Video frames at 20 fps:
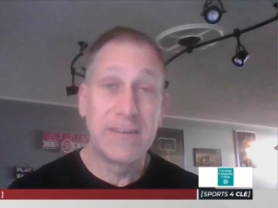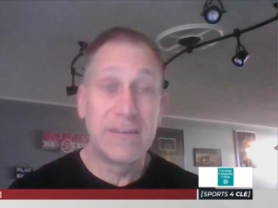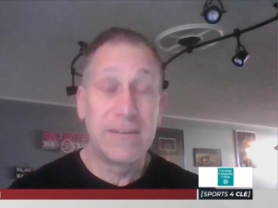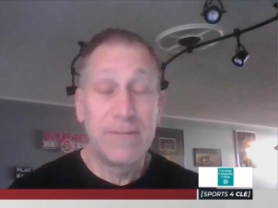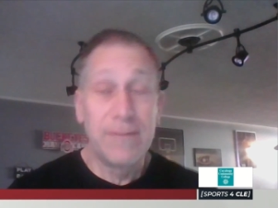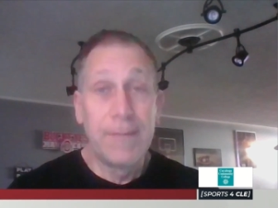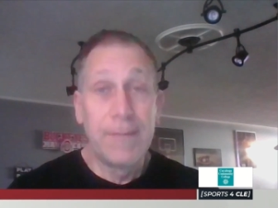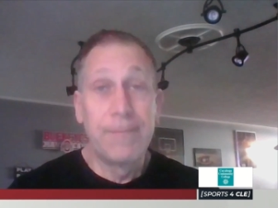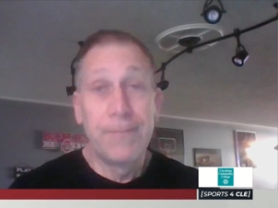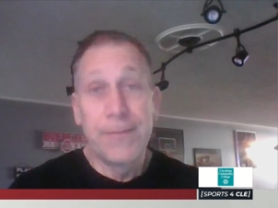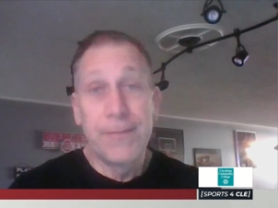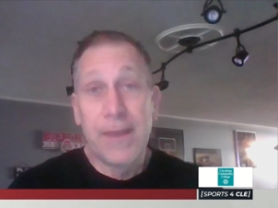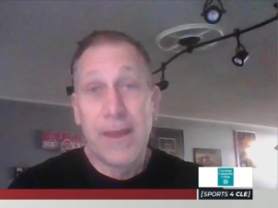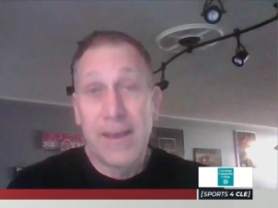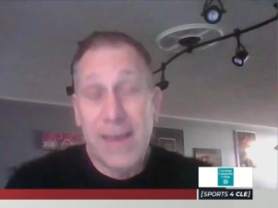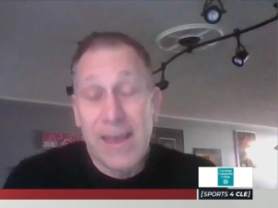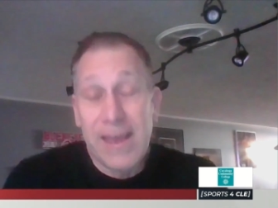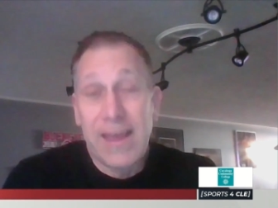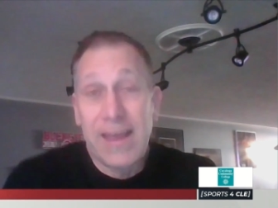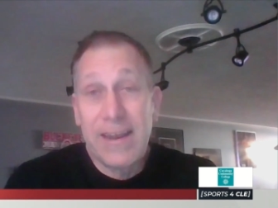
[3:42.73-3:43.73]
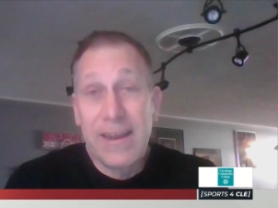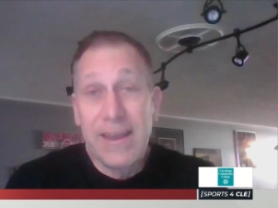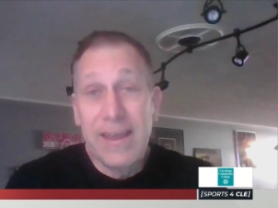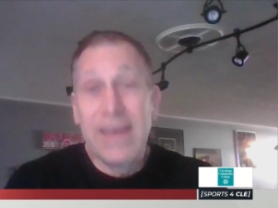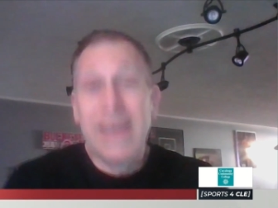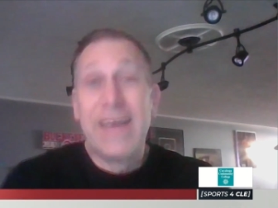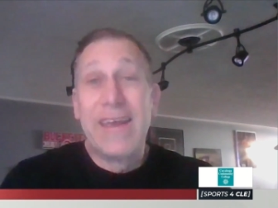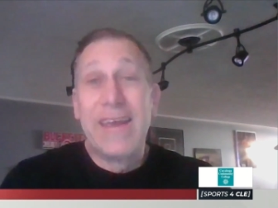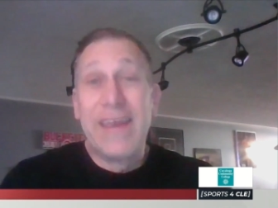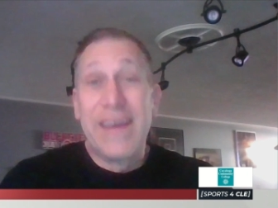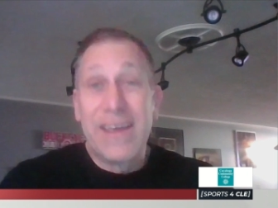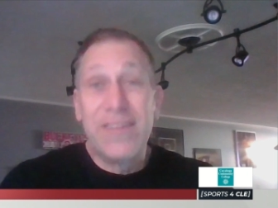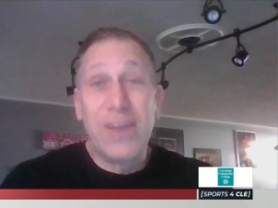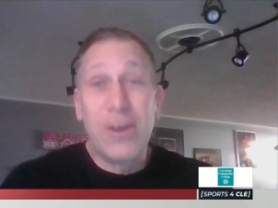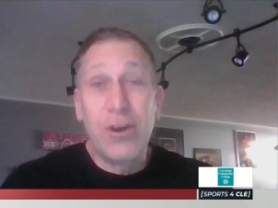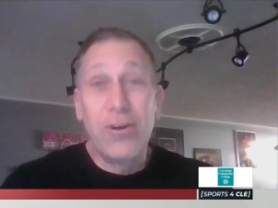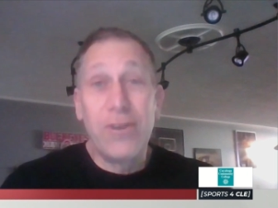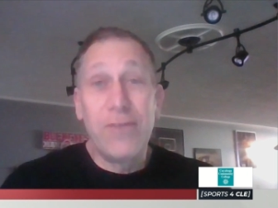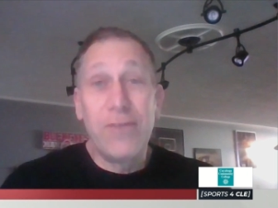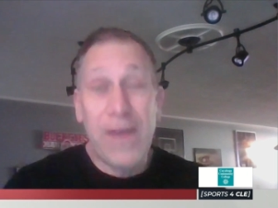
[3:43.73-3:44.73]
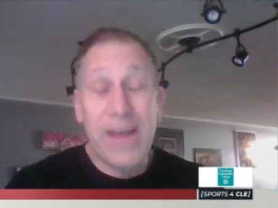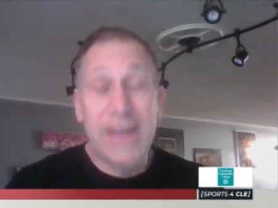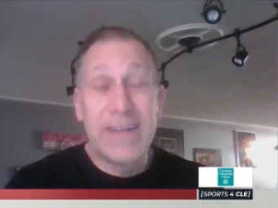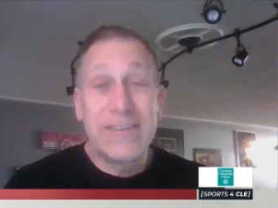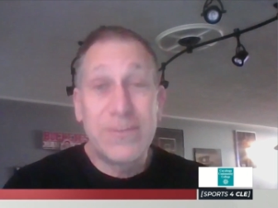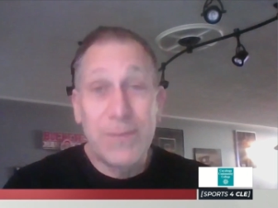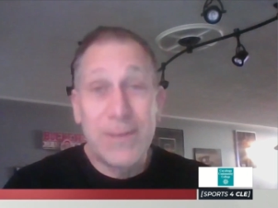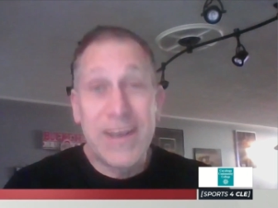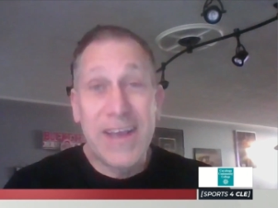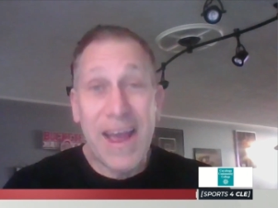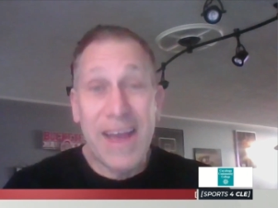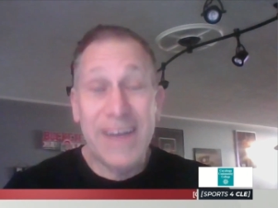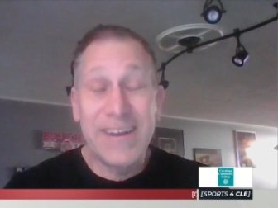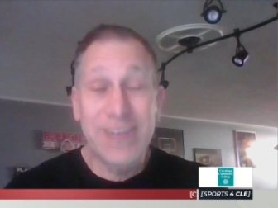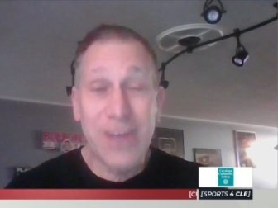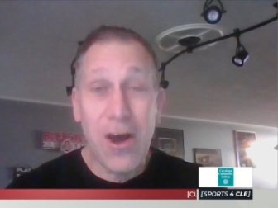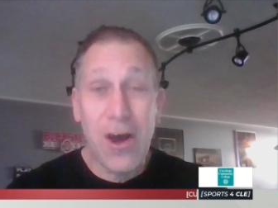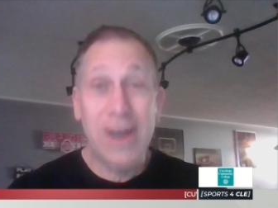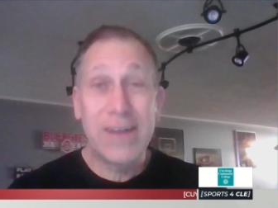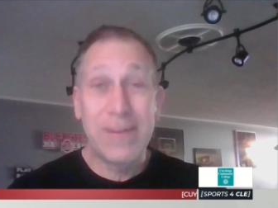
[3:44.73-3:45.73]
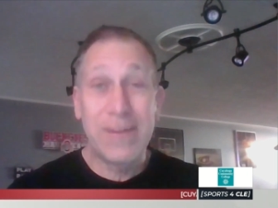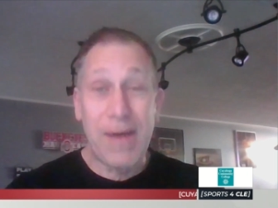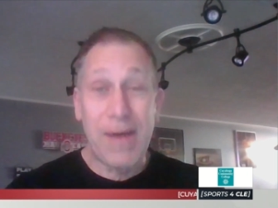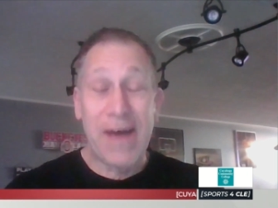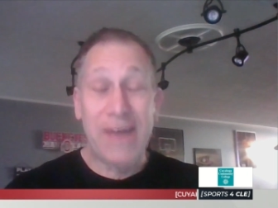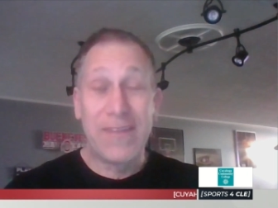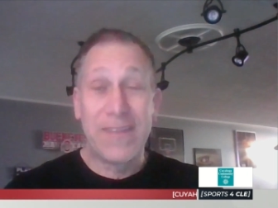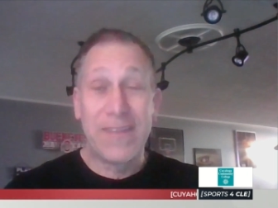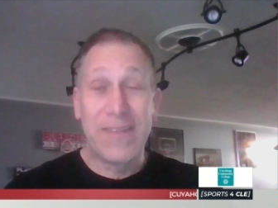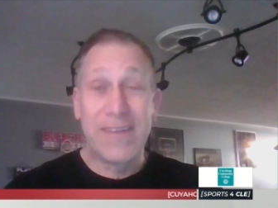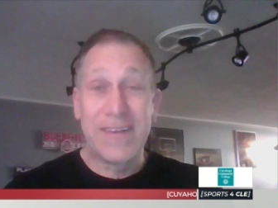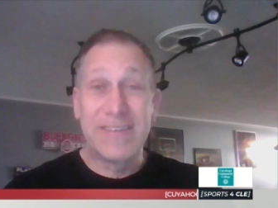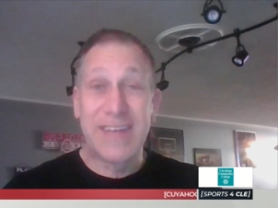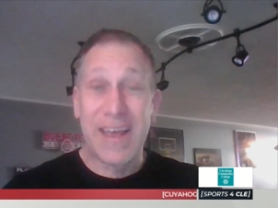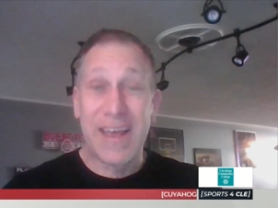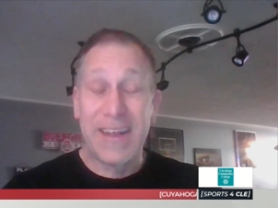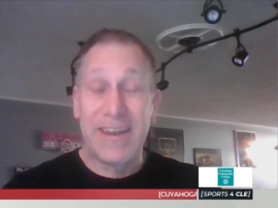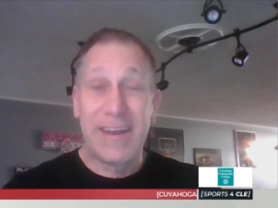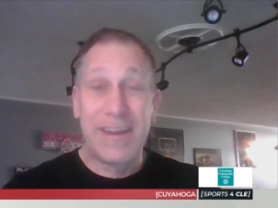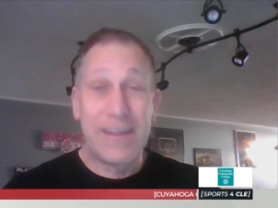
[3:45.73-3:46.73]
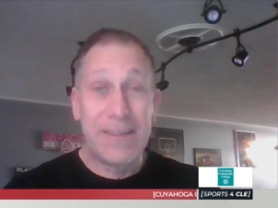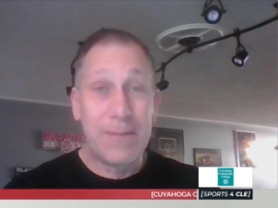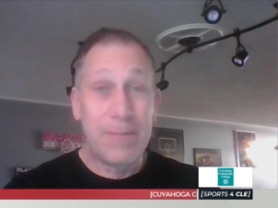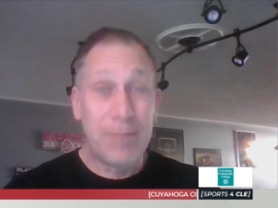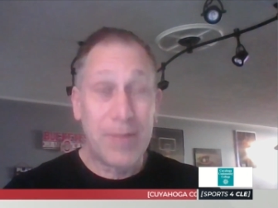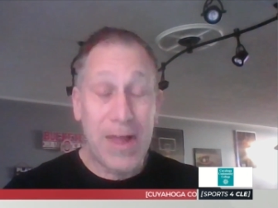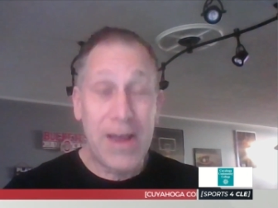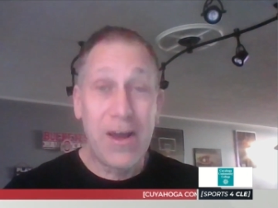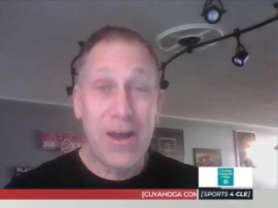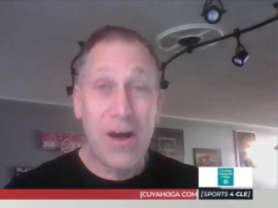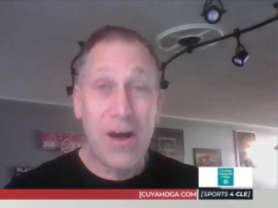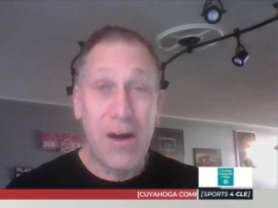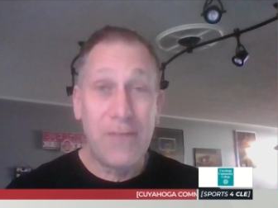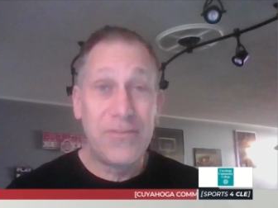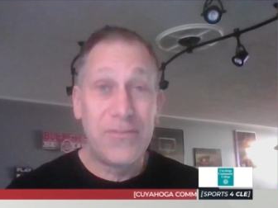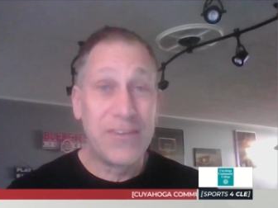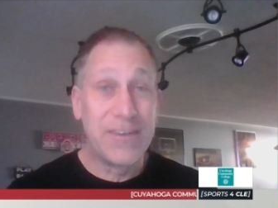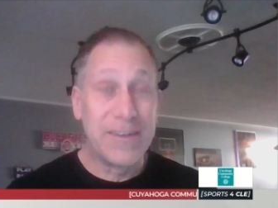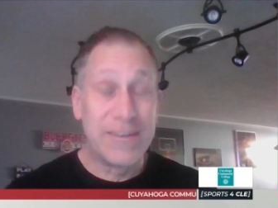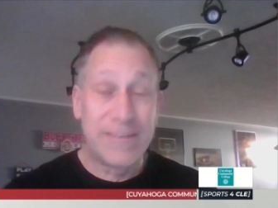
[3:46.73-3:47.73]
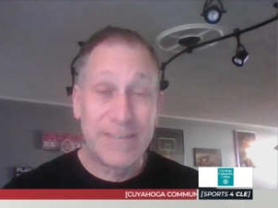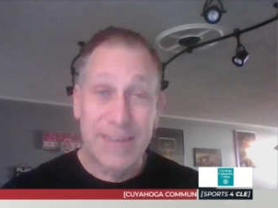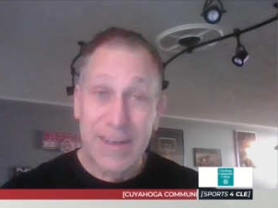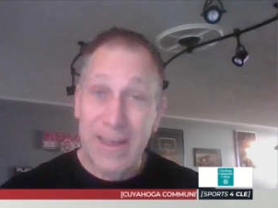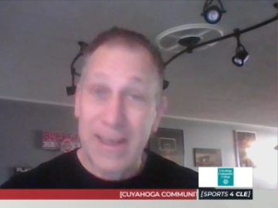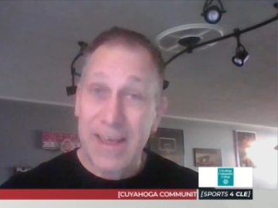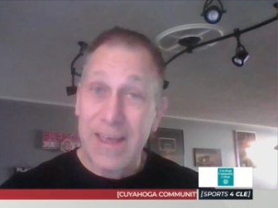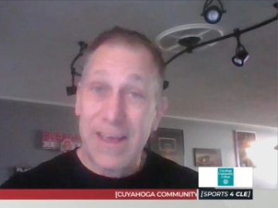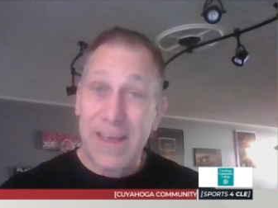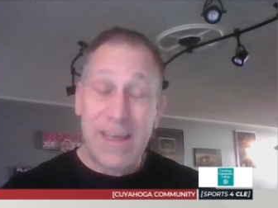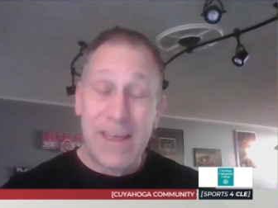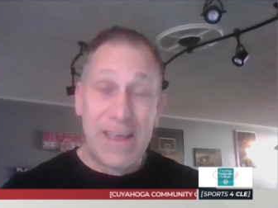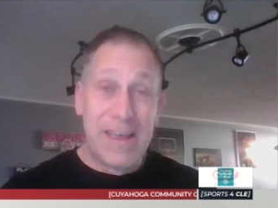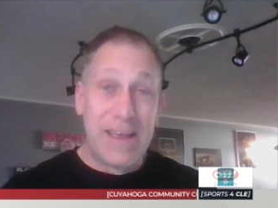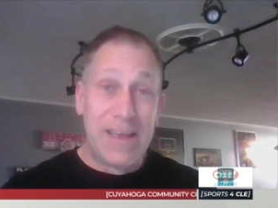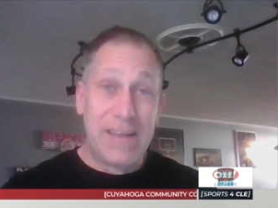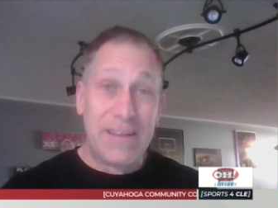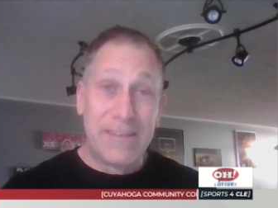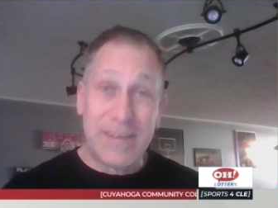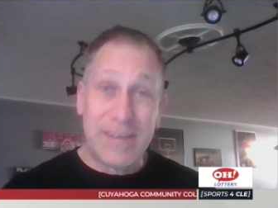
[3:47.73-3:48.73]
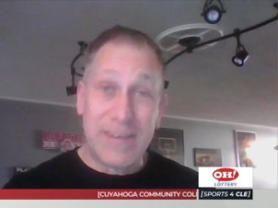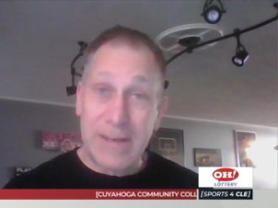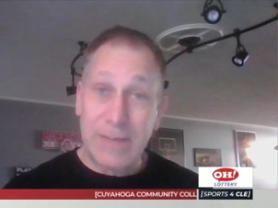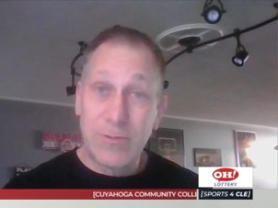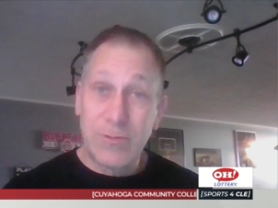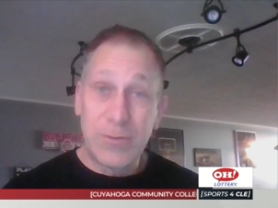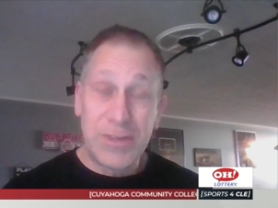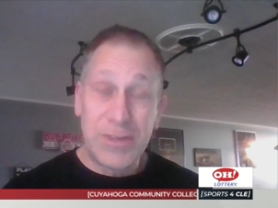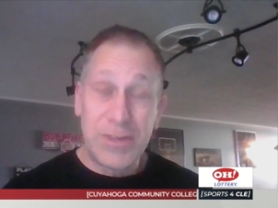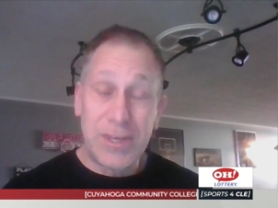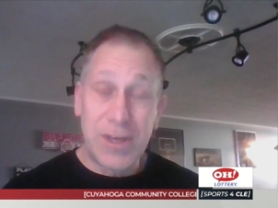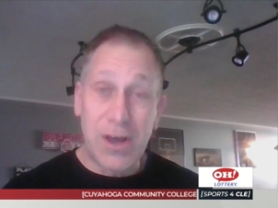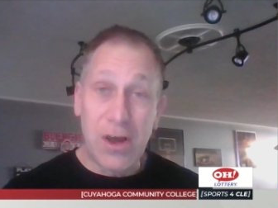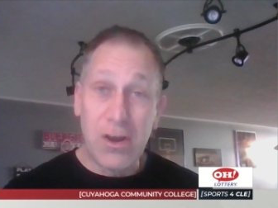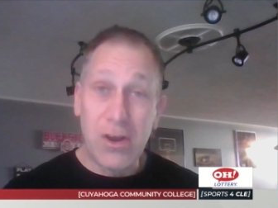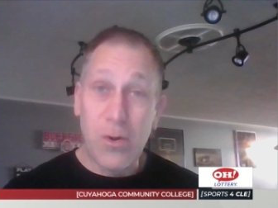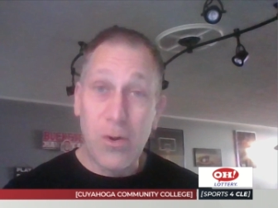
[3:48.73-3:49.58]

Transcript: And again, in their defense, we kind of talked about this heading into the playoffs, is teams with young